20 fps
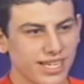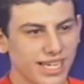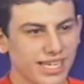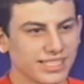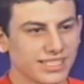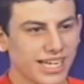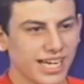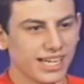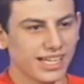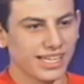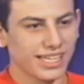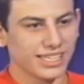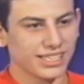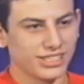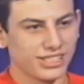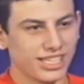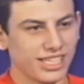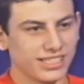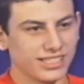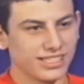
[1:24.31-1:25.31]
It's kind of like a
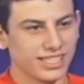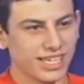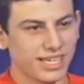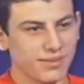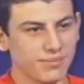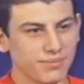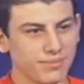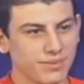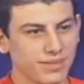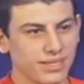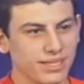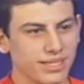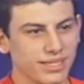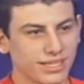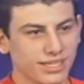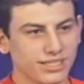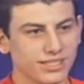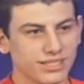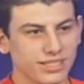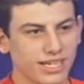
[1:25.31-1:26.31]
chess game,
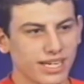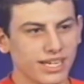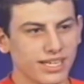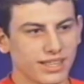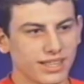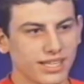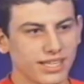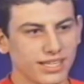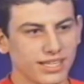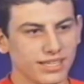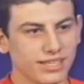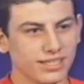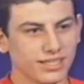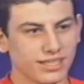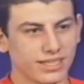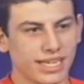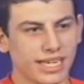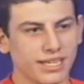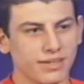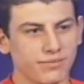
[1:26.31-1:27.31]
because you got to think.
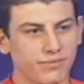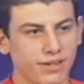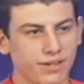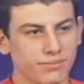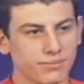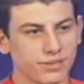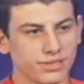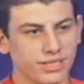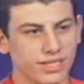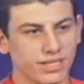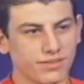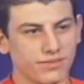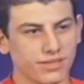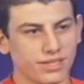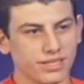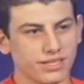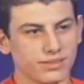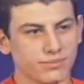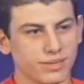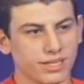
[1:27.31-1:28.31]
The 85% of it
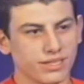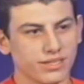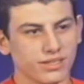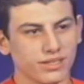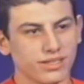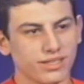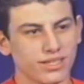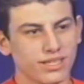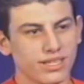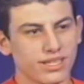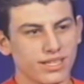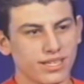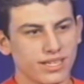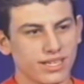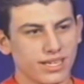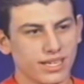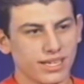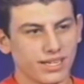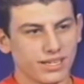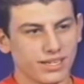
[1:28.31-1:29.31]
is mental,
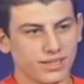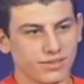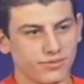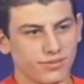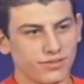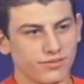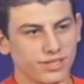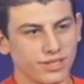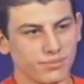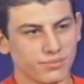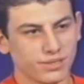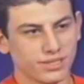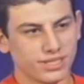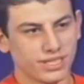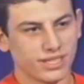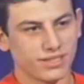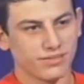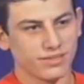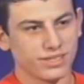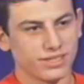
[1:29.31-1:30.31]
and
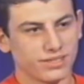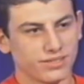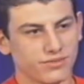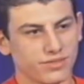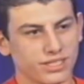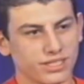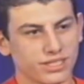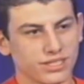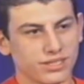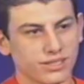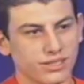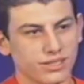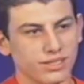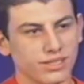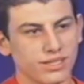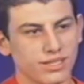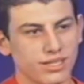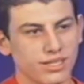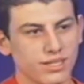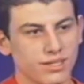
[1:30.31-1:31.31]
15% of it is physical.
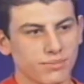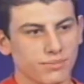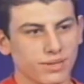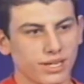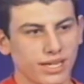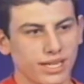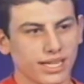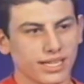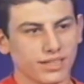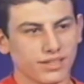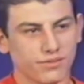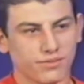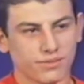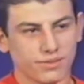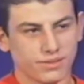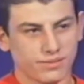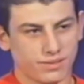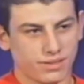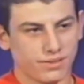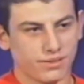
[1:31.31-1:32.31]
But I like
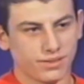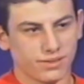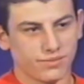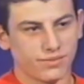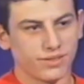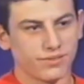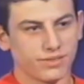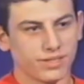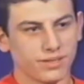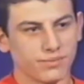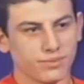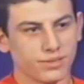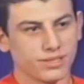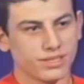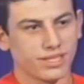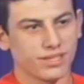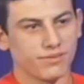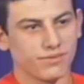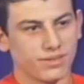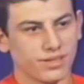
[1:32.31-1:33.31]
the
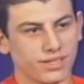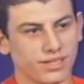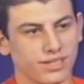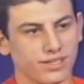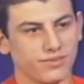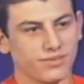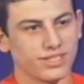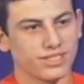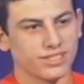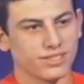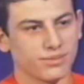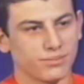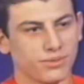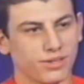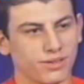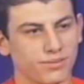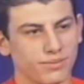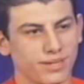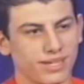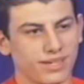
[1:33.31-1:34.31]
15% physical
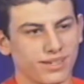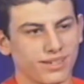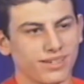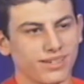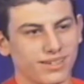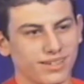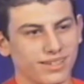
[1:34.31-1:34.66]
part better.